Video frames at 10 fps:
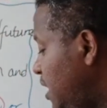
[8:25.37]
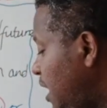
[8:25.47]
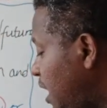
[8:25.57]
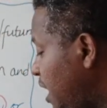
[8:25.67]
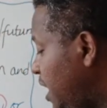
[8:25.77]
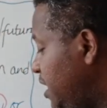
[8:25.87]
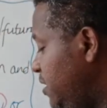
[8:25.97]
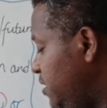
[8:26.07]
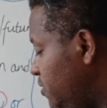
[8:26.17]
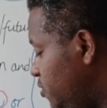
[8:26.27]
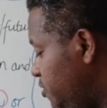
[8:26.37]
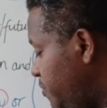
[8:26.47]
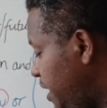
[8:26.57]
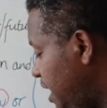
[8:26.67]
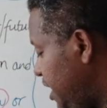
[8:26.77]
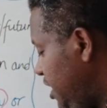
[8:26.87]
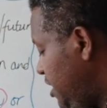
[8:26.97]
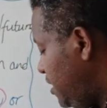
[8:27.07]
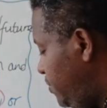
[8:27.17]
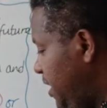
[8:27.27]
I would buy
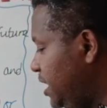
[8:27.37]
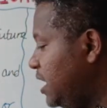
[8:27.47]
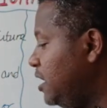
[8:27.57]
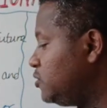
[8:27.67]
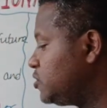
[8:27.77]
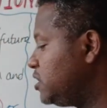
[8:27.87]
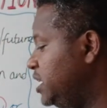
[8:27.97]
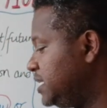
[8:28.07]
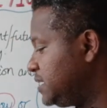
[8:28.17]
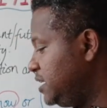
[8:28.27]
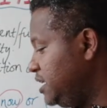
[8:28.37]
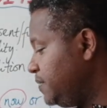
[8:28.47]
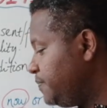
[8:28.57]
a big house in a city.